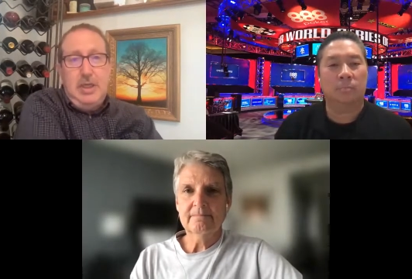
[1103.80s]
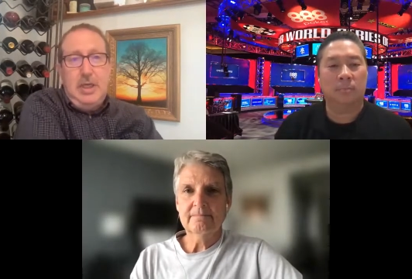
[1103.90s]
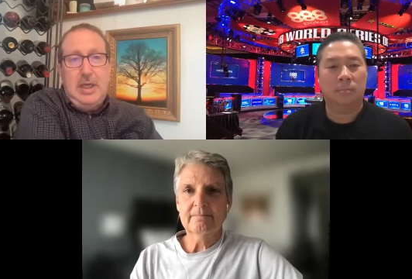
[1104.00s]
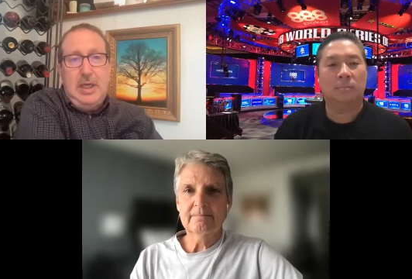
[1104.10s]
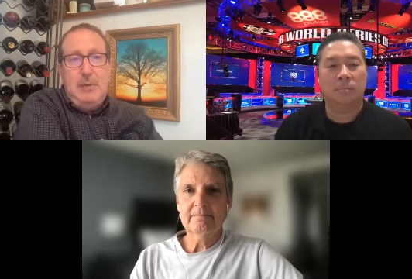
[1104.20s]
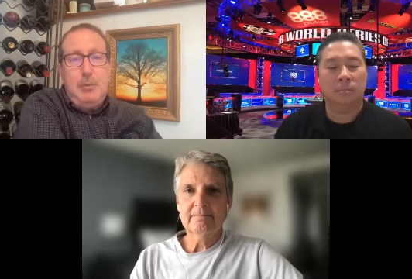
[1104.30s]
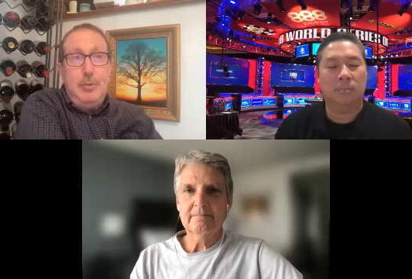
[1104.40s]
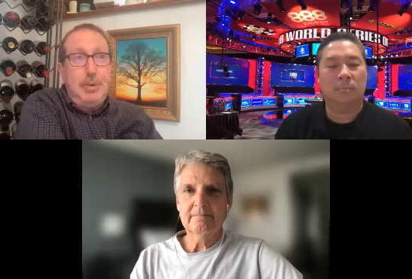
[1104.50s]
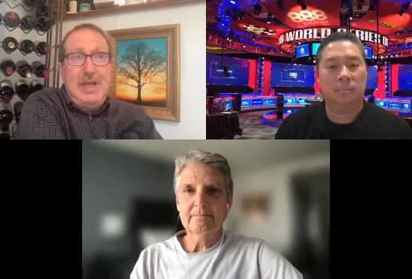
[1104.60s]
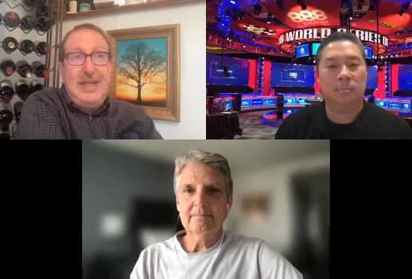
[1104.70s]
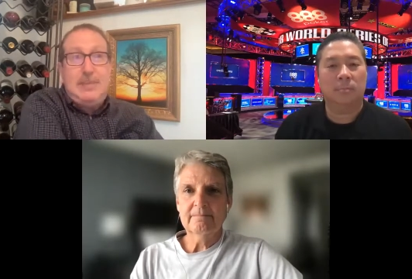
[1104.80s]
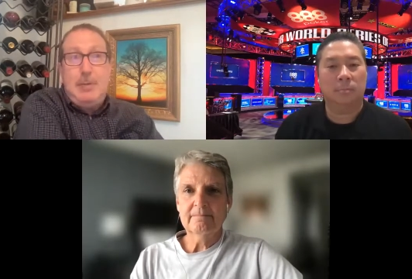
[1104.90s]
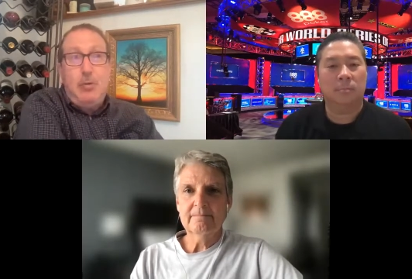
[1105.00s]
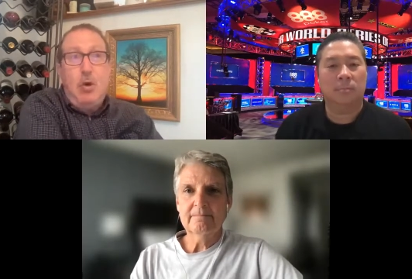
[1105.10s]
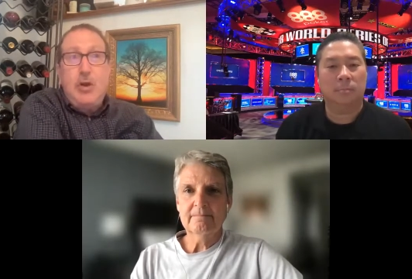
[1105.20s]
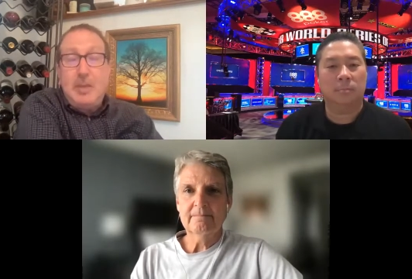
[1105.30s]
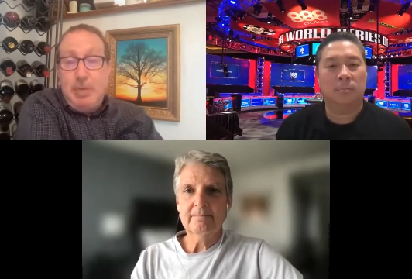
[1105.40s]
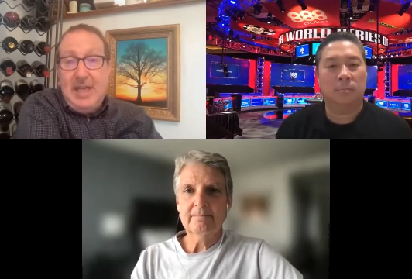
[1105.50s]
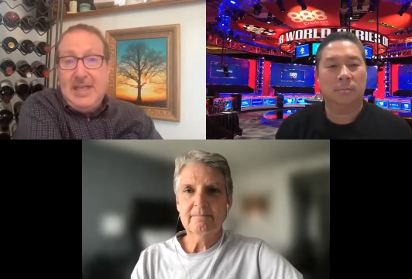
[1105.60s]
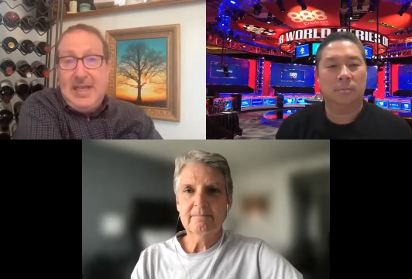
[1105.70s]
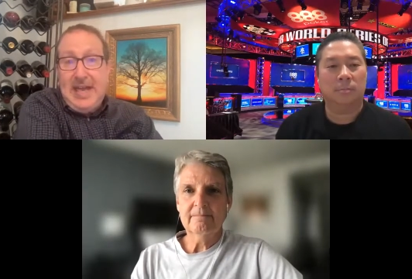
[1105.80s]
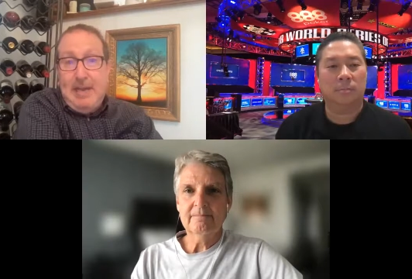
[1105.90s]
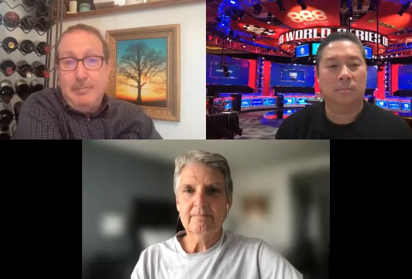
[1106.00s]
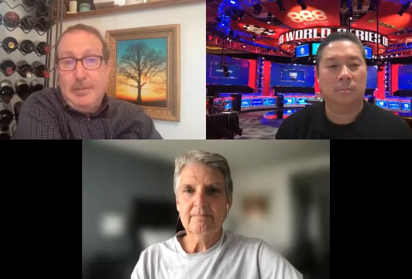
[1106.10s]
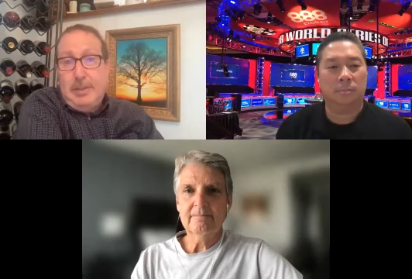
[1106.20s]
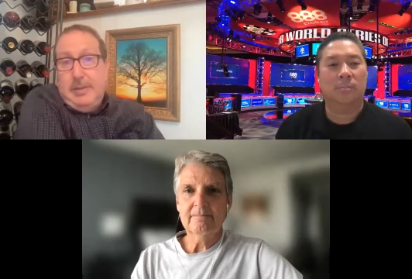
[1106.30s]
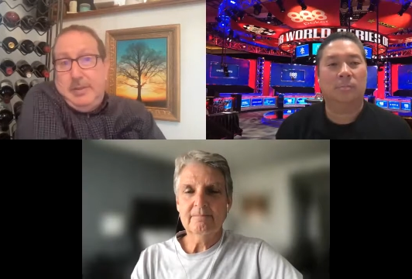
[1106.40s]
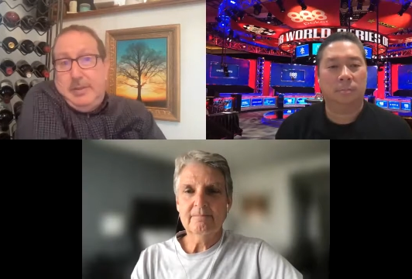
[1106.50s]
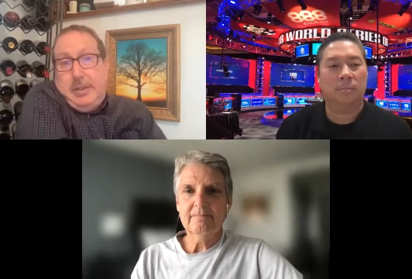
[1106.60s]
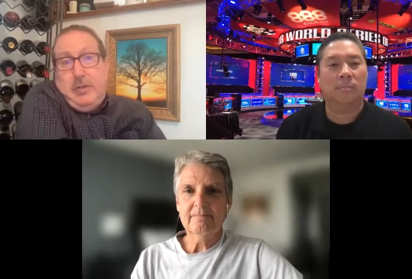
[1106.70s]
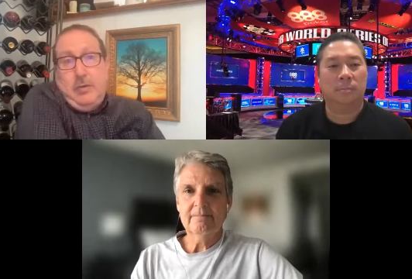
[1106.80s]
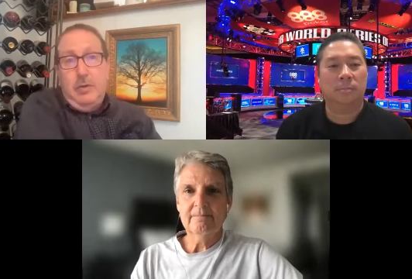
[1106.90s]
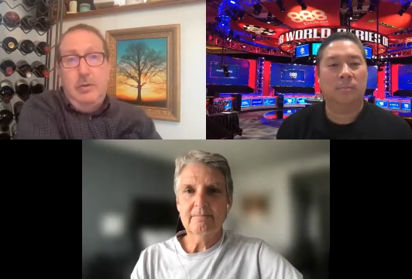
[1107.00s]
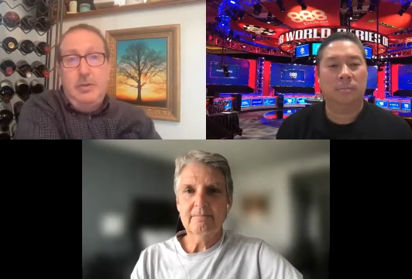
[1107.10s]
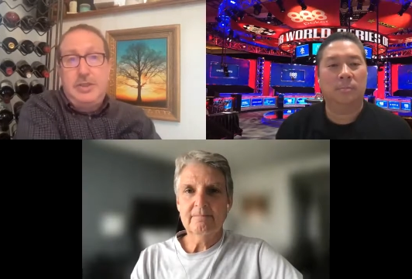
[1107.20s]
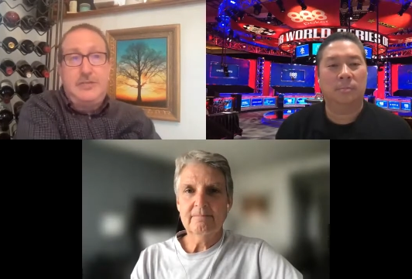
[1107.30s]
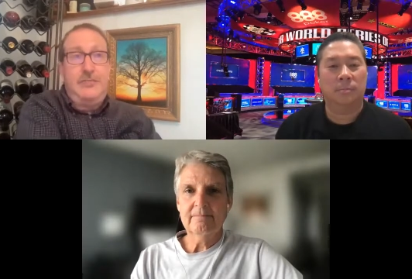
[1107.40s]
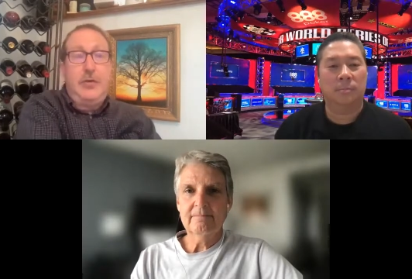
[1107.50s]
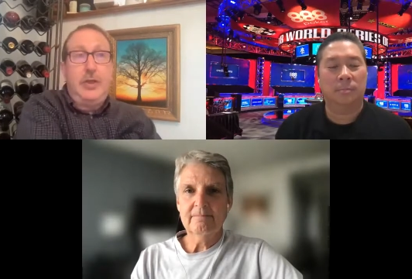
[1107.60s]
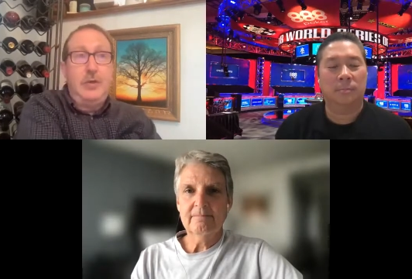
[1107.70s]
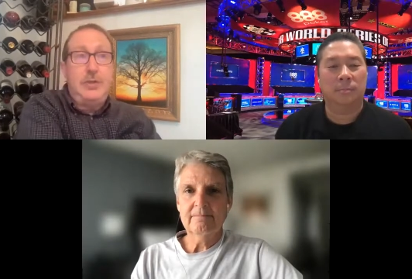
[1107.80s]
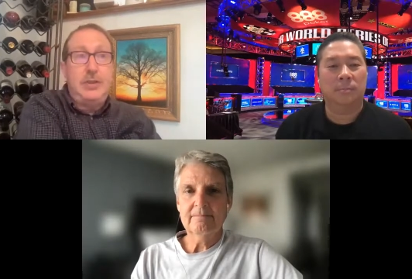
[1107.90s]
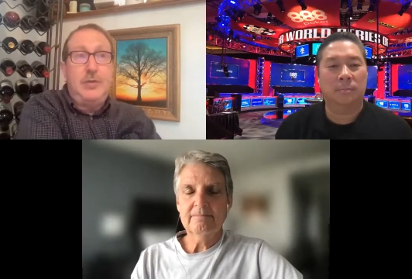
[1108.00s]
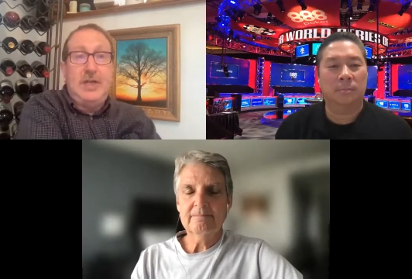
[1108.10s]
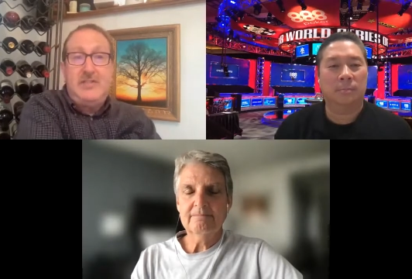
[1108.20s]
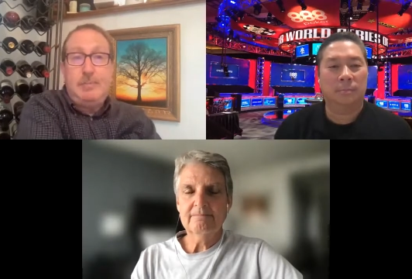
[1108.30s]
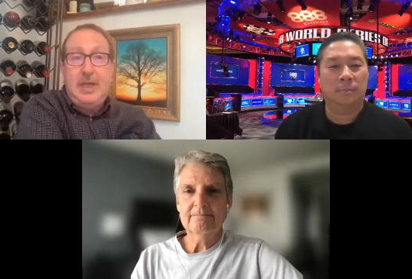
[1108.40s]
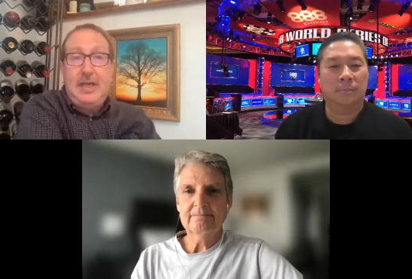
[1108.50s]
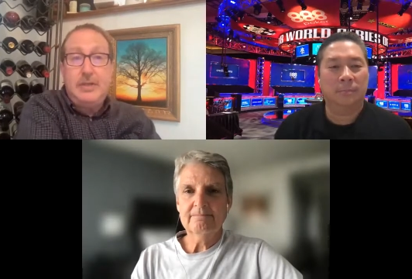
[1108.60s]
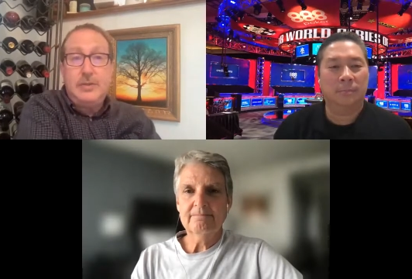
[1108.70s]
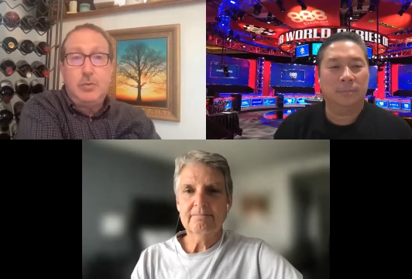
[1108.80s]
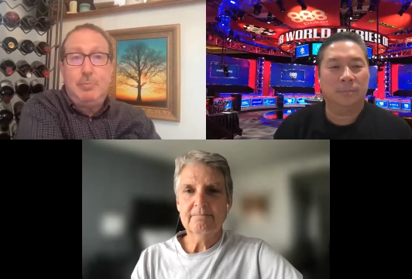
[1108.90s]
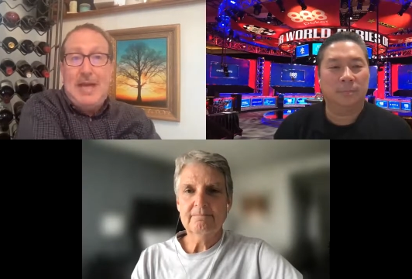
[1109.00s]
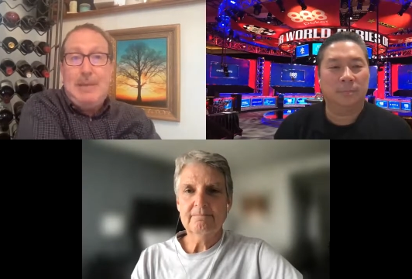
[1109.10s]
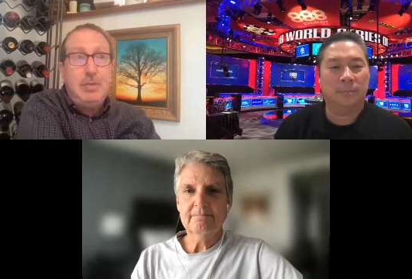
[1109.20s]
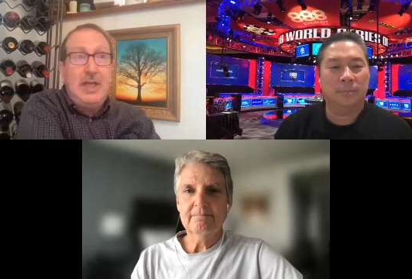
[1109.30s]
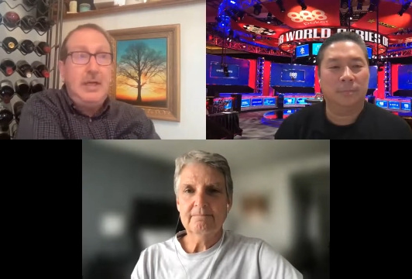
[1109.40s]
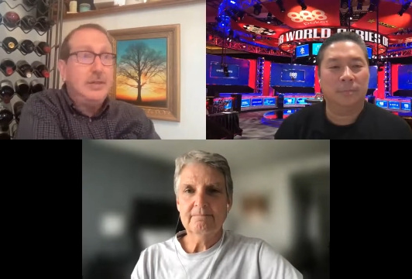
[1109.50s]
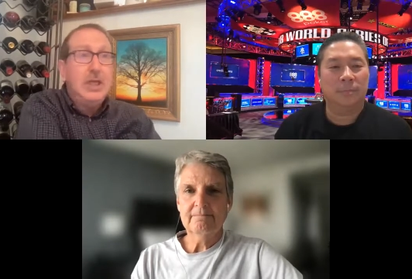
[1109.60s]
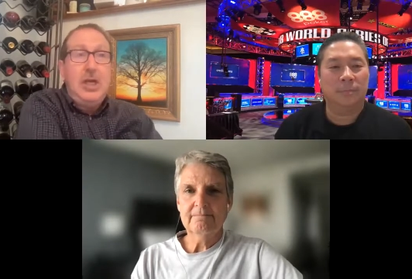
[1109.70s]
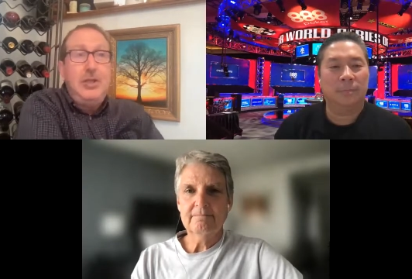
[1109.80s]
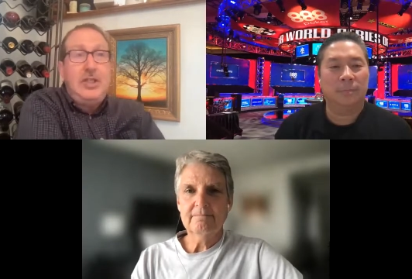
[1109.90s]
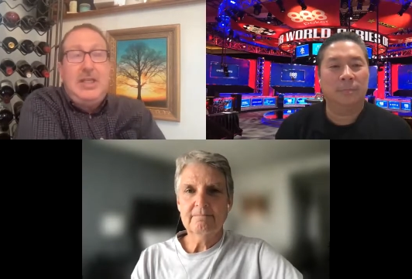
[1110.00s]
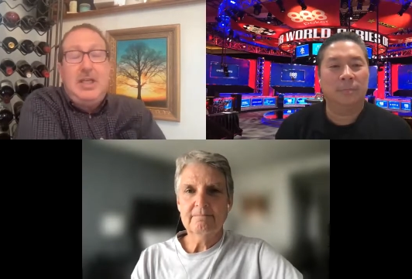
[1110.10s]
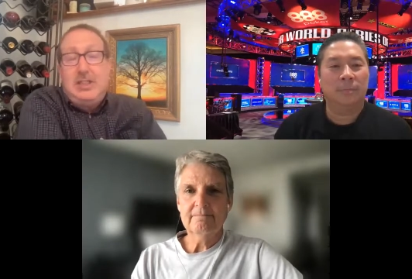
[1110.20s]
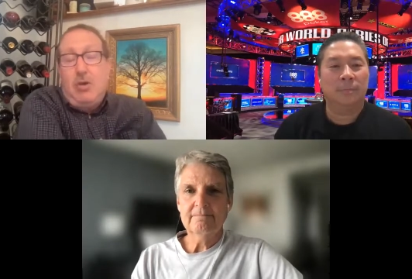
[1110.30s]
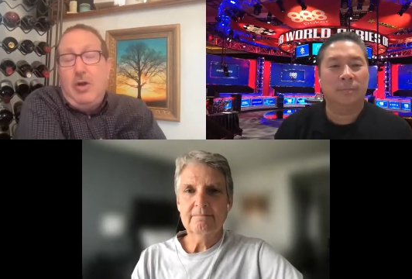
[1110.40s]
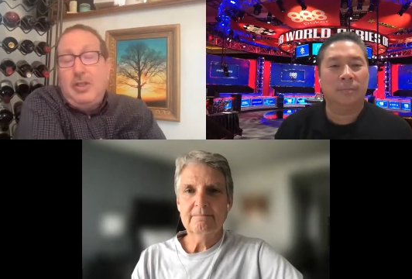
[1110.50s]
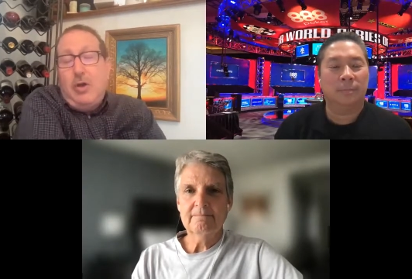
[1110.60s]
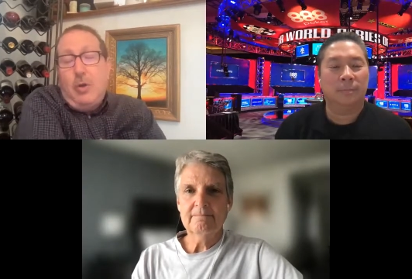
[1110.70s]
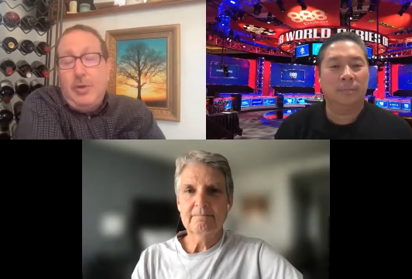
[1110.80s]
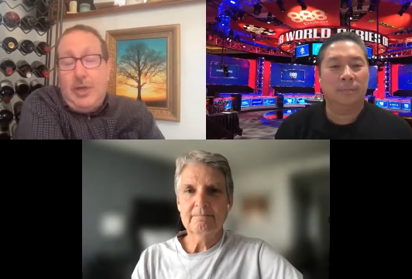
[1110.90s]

Speaker 1: uh, when you're playing against people who hardly play the game you know or, or just very loose aggressive players or bad players you, it's hard to know where